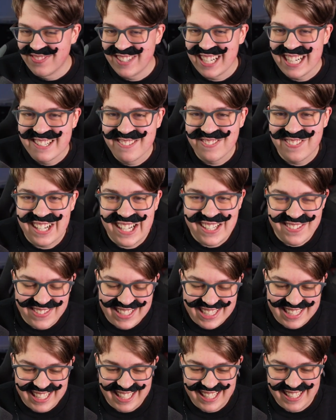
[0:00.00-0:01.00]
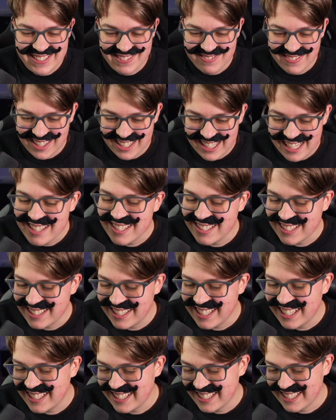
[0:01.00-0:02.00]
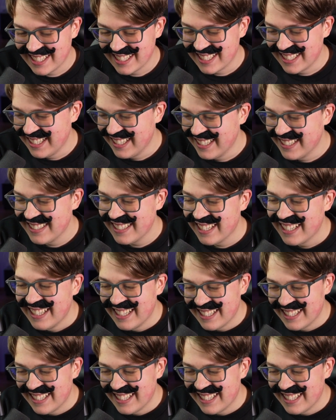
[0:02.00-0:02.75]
Part 5 Italian more entertaining than this.